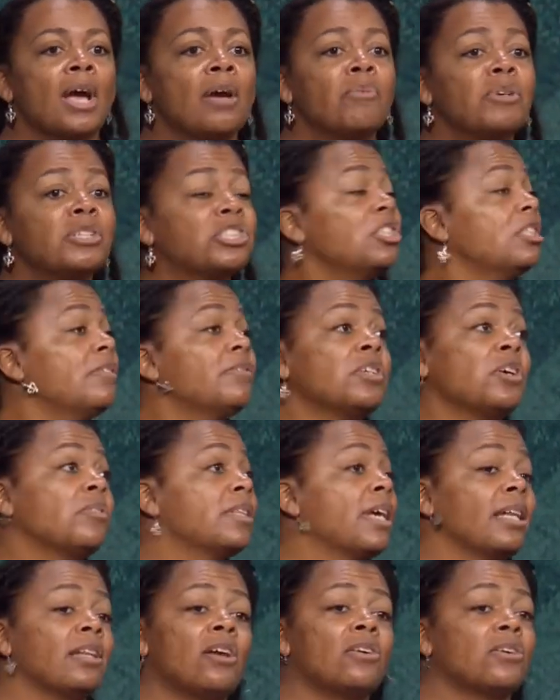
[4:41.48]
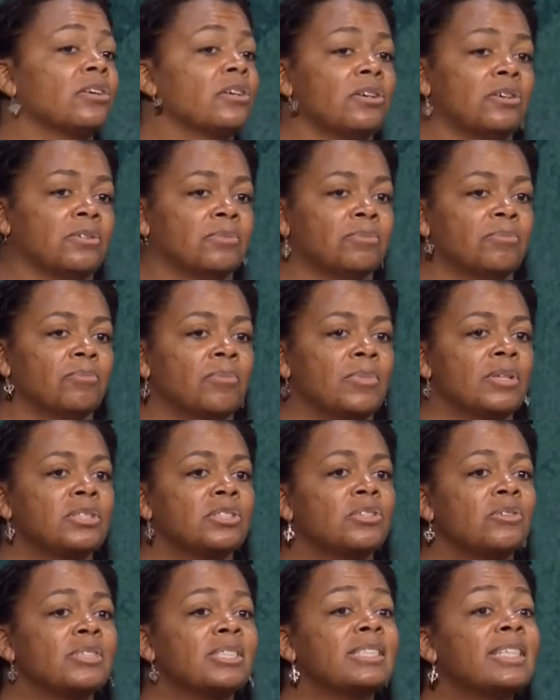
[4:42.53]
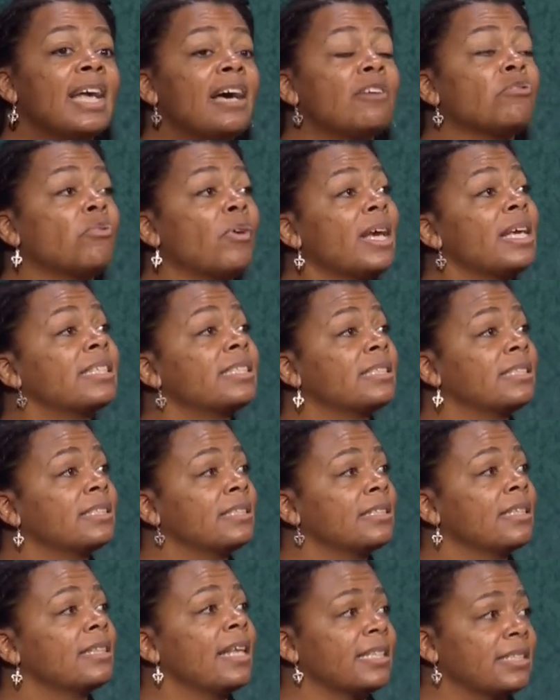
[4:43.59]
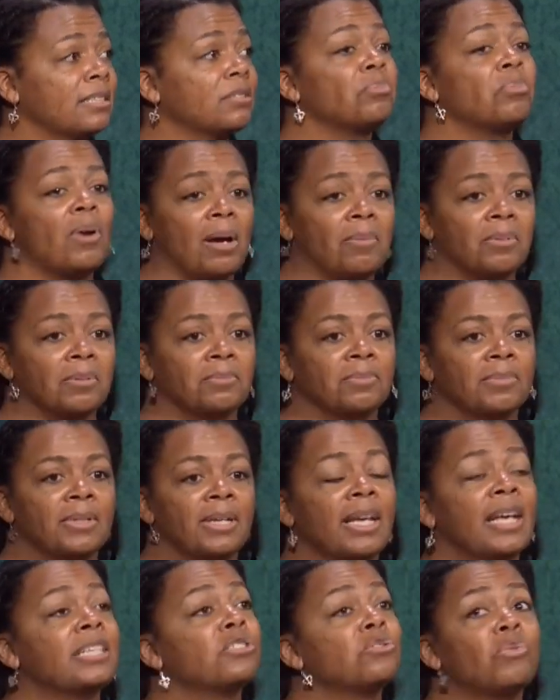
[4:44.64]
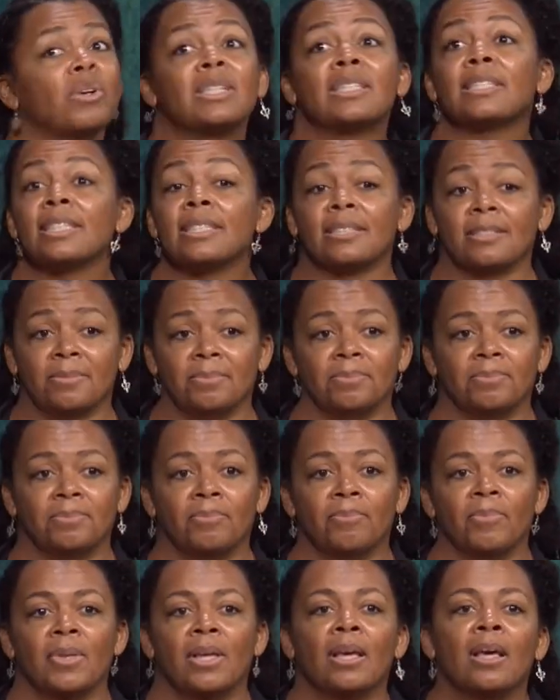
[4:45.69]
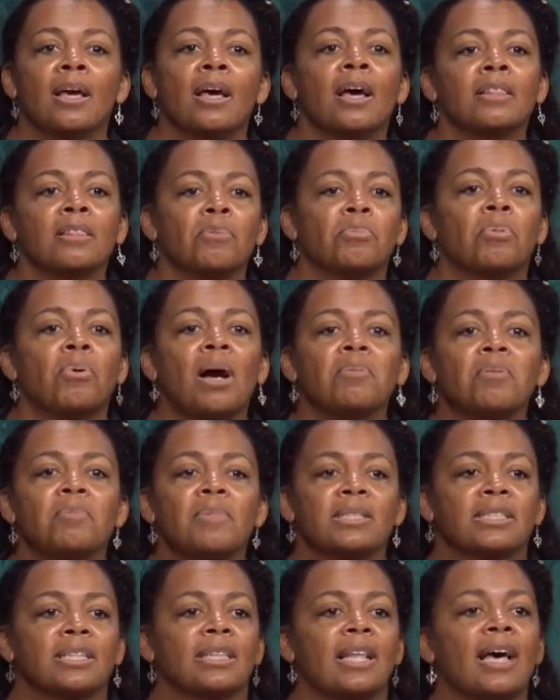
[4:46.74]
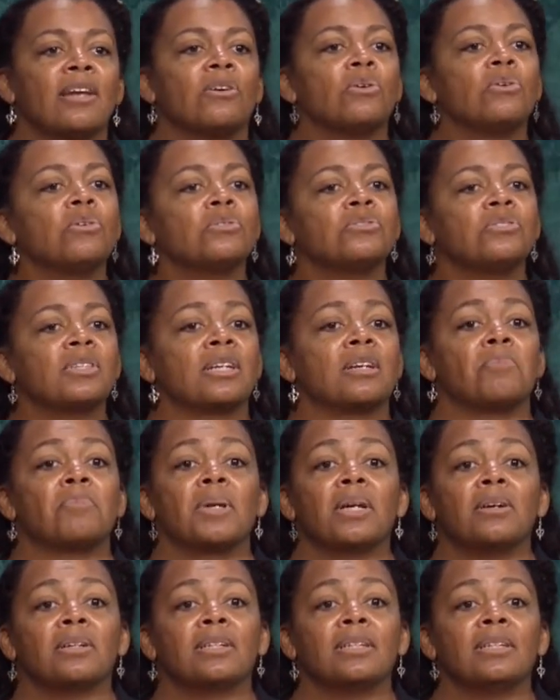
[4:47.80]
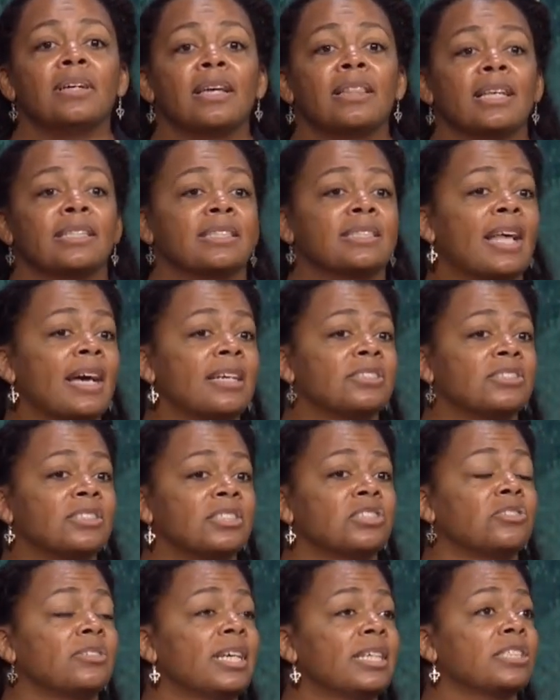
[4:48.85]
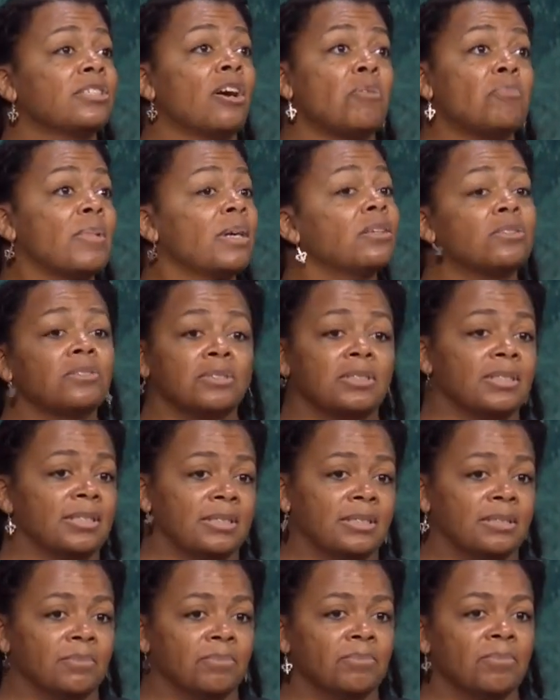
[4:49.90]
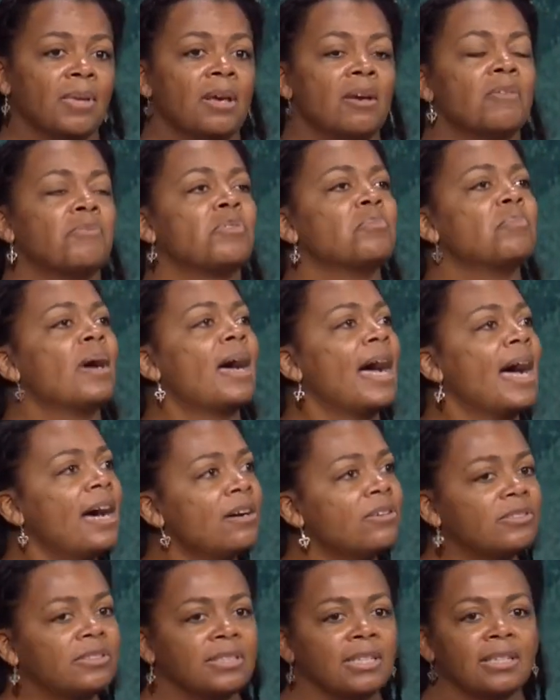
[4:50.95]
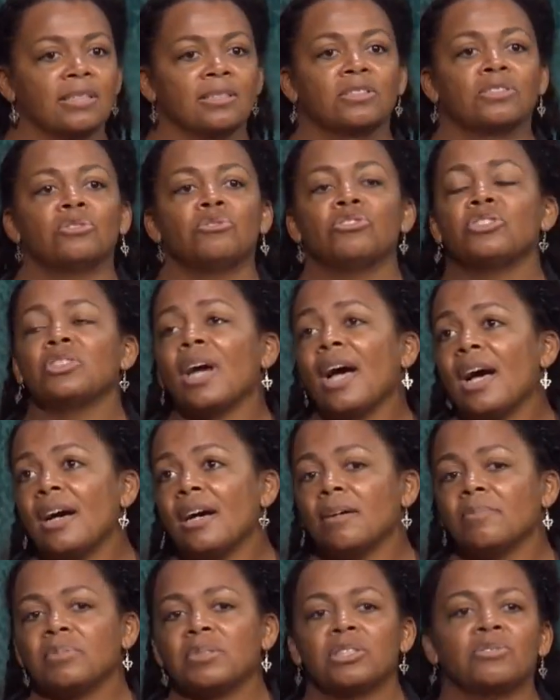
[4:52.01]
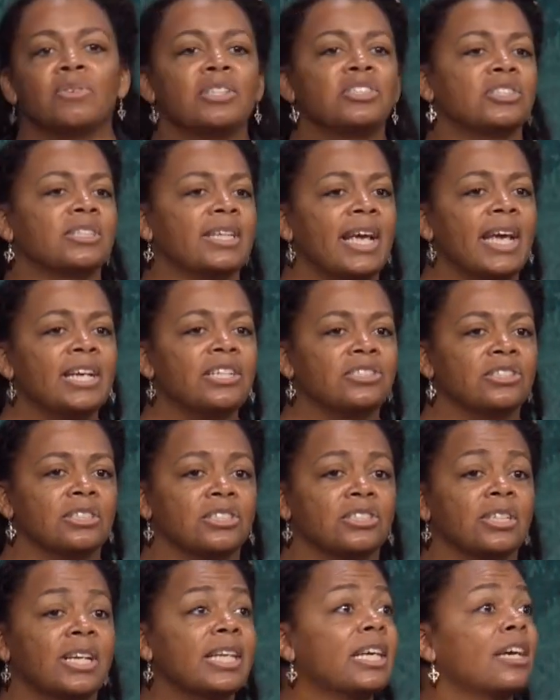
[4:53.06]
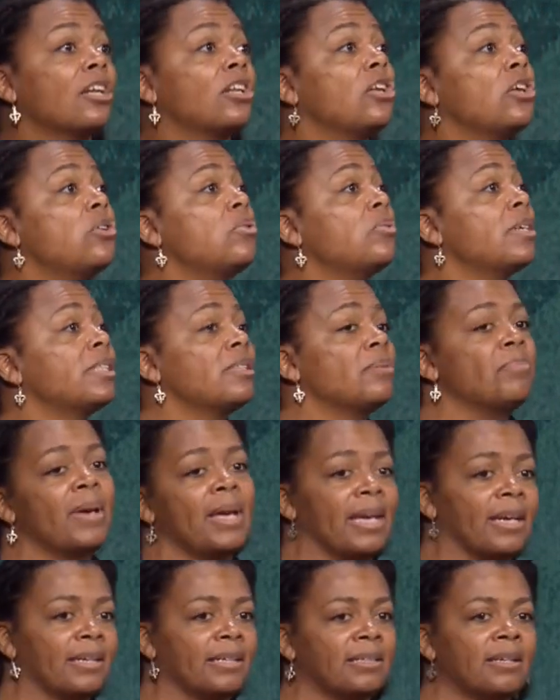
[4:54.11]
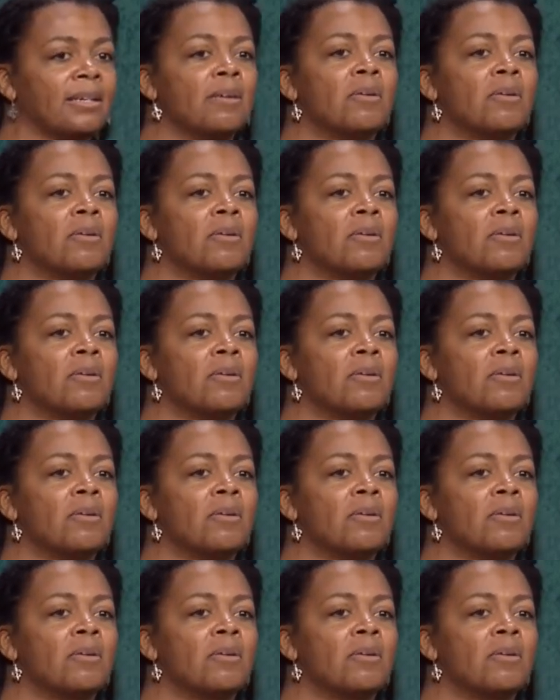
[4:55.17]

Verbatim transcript: And we should have known that long ago. So it's not race that's the problem. It's racism. The problem that's a lot older than America, and it's not just unique to our medical system. From housing, to jobs, to education, to getting a loan at the bank,